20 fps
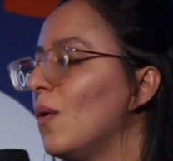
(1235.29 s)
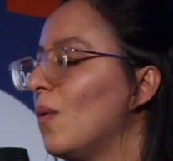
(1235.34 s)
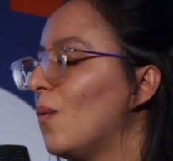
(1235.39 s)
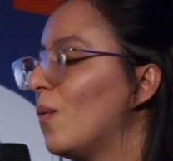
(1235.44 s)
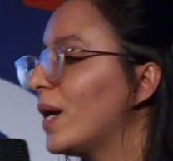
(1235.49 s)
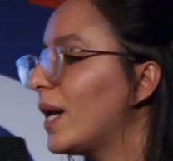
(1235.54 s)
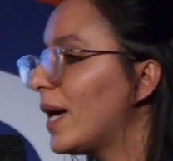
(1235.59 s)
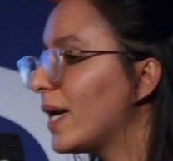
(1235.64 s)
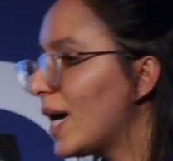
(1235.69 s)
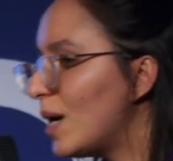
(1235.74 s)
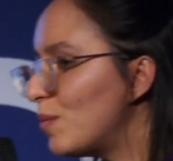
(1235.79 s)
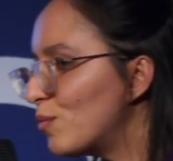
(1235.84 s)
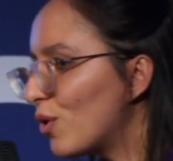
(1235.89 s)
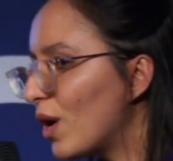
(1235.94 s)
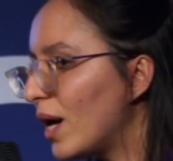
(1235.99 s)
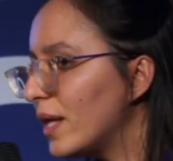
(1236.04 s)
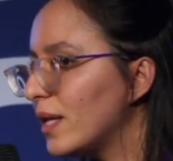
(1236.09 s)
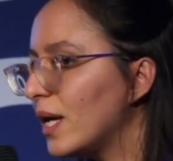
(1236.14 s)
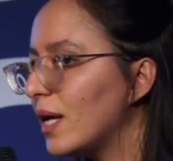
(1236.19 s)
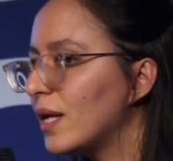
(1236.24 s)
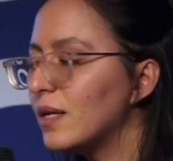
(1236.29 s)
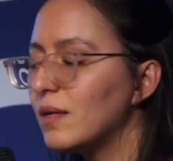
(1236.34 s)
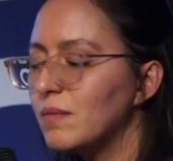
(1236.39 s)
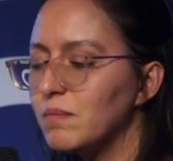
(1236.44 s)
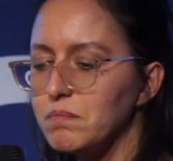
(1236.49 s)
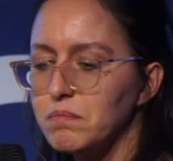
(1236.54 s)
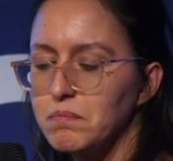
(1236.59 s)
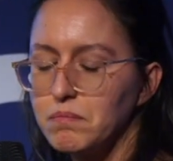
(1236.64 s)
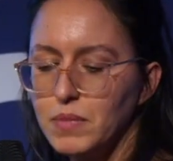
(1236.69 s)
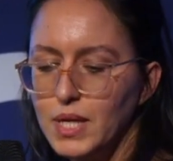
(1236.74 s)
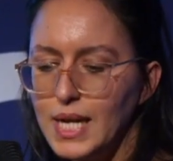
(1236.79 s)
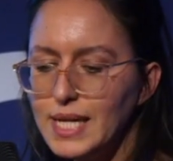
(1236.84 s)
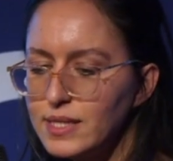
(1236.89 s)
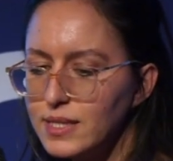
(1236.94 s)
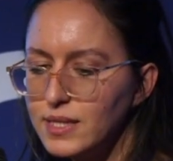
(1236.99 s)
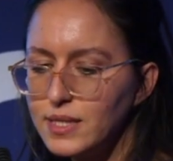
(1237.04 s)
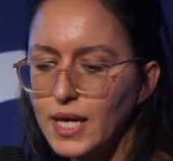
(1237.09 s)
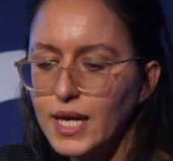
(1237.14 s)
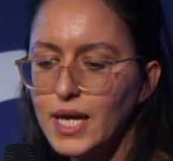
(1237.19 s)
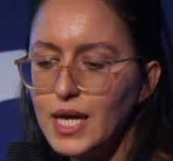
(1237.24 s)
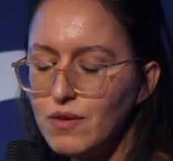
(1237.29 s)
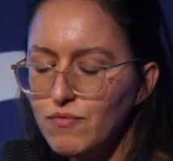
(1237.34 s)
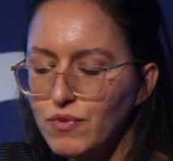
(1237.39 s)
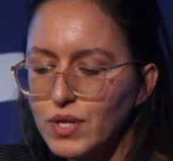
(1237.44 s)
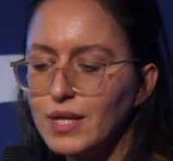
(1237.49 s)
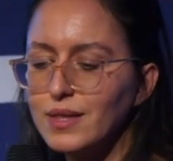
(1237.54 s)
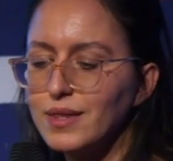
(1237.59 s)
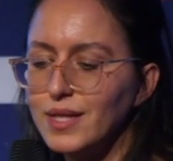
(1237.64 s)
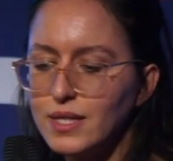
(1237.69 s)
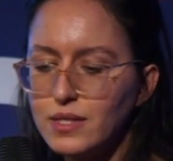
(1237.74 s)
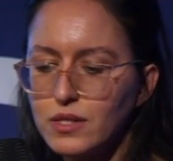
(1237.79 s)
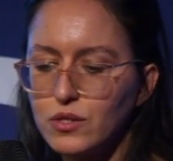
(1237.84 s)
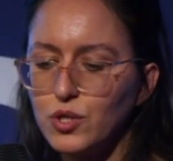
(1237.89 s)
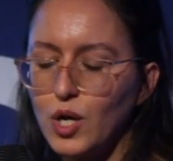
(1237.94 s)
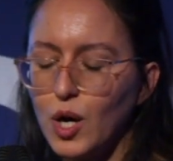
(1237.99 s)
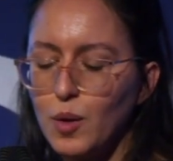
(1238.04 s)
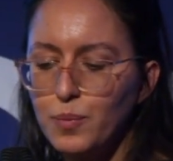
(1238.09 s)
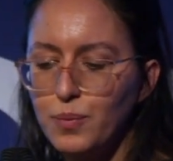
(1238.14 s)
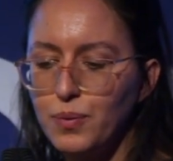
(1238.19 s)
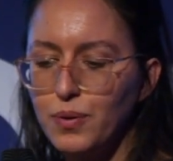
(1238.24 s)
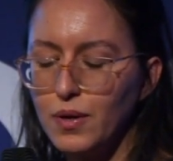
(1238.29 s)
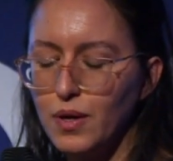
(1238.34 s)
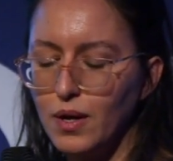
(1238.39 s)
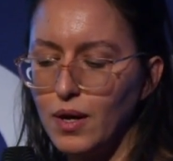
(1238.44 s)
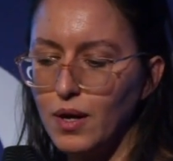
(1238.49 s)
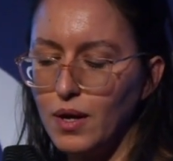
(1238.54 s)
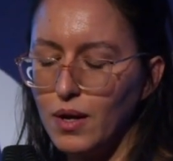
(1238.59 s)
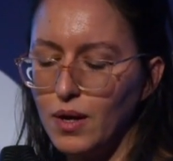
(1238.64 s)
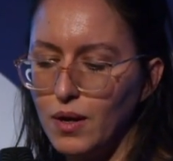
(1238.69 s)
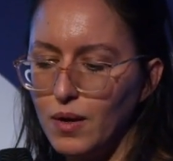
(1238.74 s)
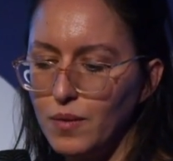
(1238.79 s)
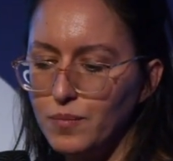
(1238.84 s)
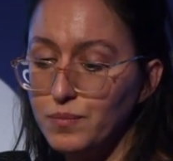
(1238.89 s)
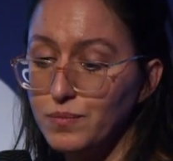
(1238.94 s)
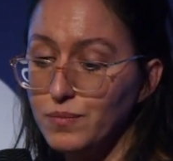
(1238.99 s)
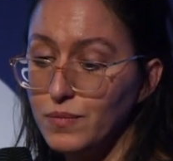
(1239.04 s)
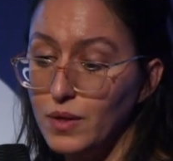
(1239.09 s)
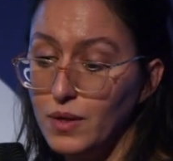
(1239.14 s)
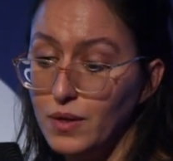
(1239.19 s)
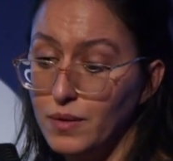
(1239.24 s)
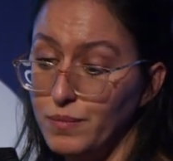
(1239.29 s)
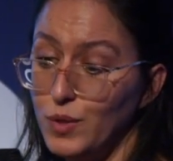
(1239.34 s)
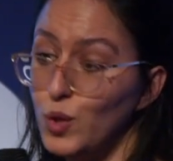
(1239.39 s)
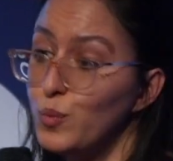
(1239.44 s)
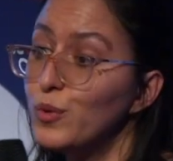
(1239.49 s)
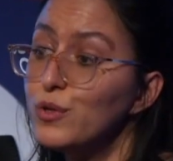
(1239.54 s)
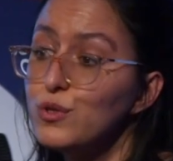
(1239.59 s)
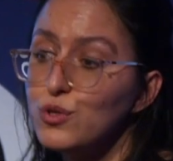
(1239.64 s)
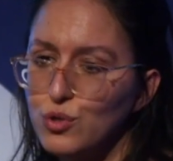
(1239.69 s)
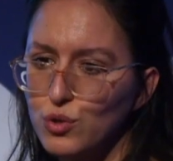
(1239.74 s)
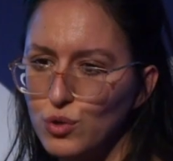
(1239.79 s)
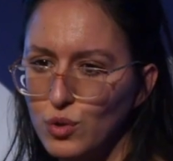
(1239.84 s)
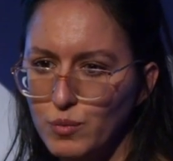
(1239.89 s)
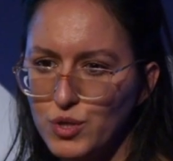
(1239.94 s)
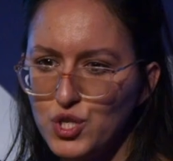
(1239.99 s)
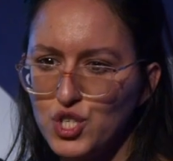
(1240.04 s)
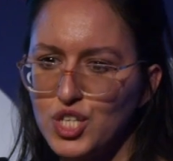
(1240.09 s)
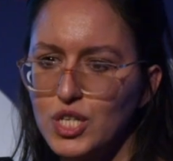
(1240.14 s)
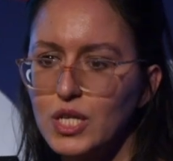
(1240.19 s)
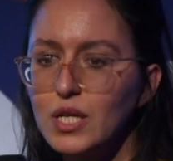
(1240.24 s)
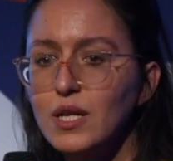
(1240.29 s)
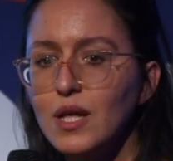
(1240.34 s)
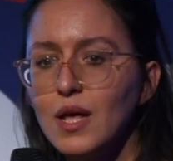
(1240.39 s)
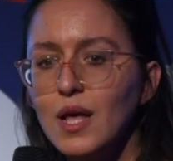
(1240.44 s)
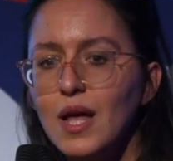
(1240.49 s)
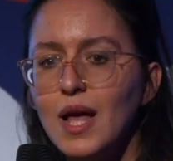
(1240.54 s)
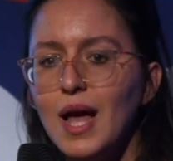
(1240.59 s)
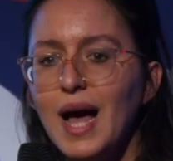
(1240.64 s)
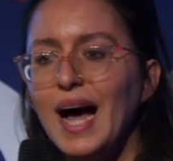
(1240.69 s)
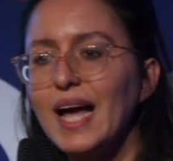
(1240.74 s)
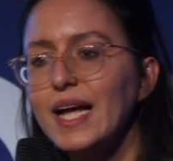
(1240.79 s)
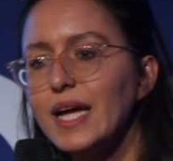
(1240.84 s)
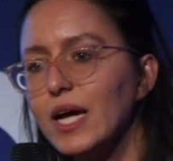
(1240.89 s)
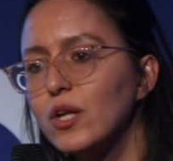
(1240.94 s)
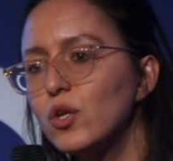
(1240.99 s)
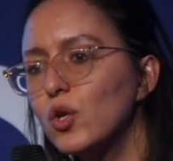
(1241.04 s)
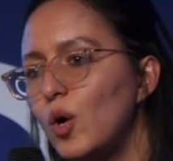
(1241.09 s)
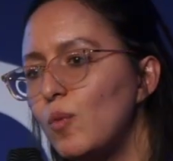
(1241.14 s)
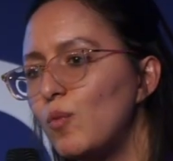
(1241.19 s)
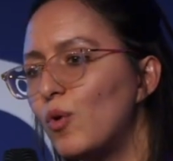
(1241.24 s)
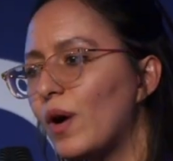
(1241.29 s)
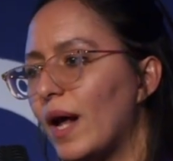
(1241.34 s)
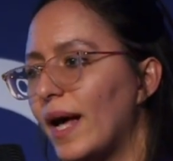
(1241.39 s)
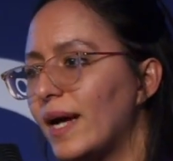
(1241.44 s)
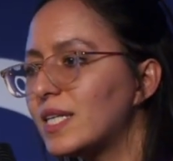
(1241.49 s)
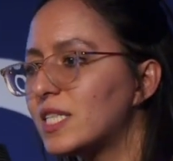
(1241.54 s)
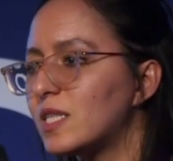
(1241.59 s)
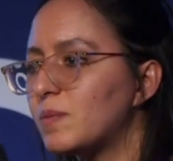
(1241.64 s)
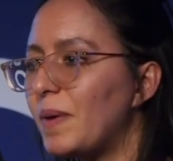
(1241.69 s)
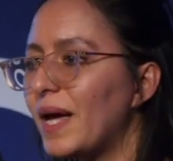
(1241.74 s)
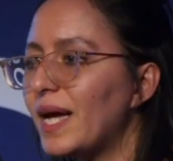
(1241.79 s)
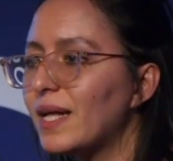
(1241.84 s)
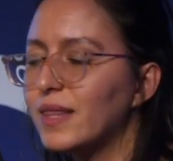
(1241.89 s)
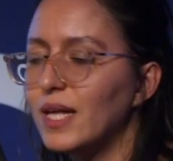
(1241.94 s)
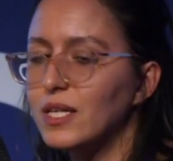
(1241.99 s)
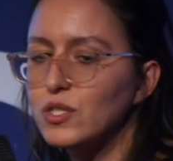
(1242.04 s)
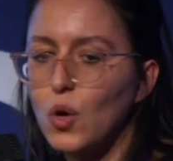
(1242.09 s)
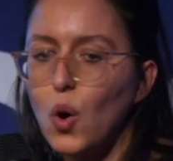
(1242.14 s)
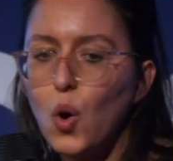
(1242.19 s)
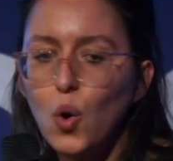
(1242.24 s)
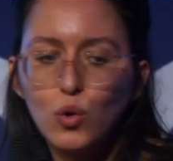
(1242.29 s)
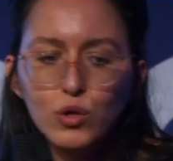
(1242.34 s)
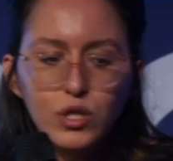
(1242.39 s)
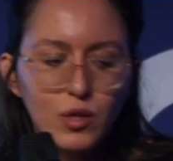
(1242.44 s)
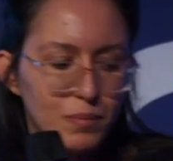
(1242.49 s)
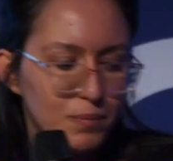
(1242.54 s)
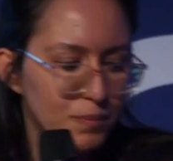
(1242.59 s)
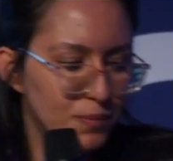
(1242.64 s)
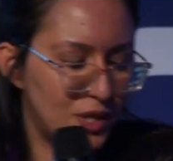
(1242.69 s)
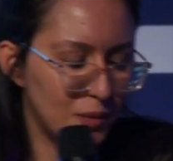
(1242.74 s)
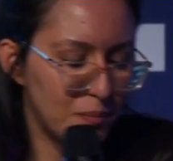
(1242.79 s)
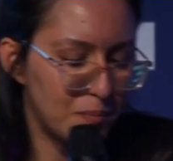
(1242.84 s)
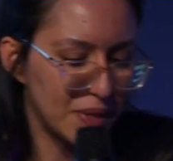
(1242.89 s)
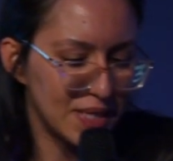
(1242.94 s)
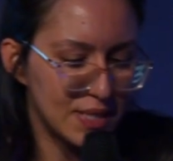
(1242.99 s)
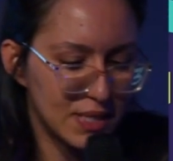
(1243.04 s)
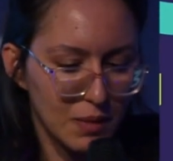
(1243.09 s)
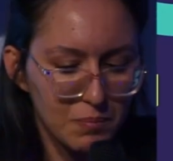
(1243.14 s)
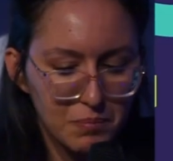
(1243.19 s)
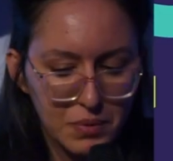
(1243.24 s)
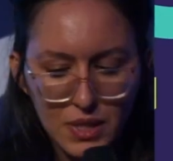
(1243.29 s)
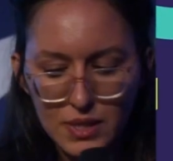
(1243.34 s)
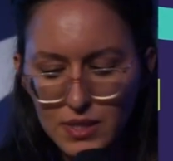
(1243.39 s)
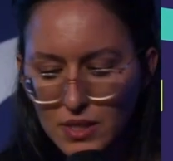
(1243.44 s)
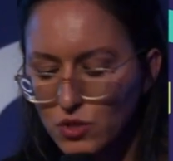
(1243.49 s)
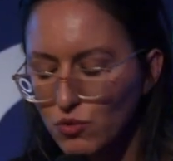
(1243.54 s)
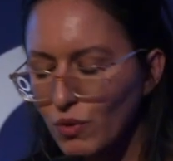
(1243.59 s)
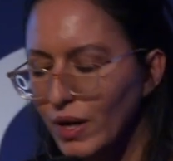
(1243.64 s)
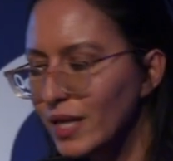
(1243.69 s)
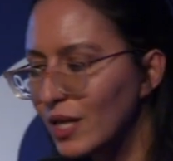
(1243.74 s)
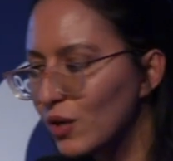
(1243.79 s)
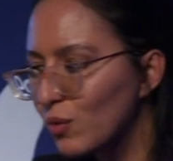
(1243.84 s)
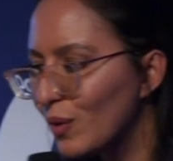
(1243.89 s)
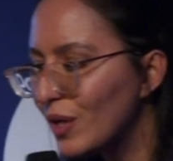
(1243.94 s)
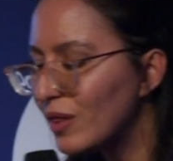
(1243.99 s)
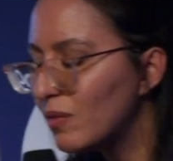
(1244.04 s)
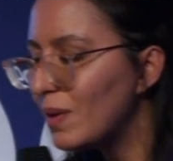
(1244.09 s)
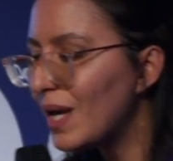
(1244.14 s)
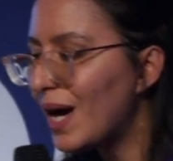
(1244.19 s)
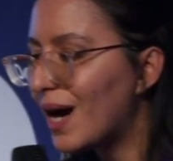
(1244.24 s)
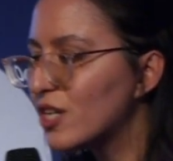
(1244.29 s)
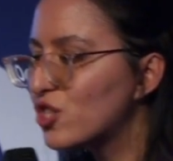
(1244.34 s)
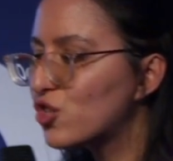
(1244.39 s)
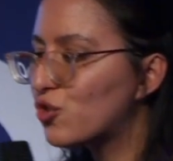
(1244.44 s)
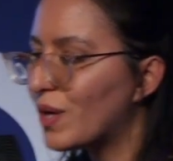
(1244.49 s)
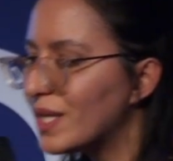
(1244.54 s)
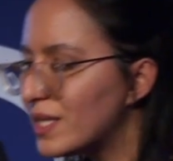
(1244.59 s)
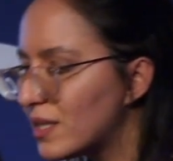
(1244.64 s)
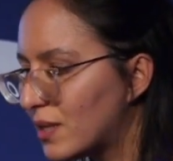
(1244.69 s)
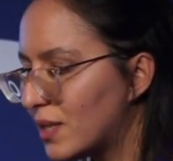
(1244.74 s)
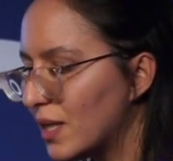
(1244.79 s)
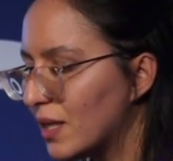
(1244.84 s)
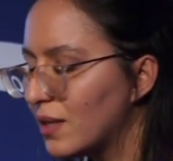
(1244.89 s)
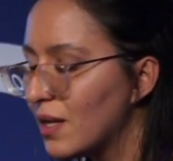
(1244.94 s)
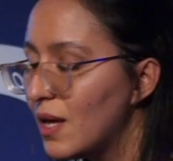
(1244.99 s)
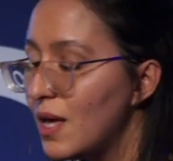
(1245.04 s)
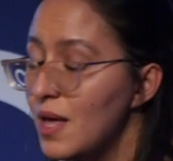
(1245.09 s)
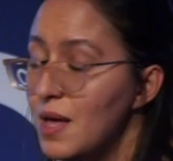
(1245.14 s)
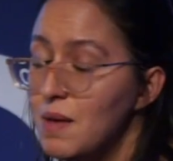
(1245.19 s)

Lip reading: When I am running, let's say, even a desktop Ubuntu machine, I can no more expect that all the bits and pieces running with me are trusted.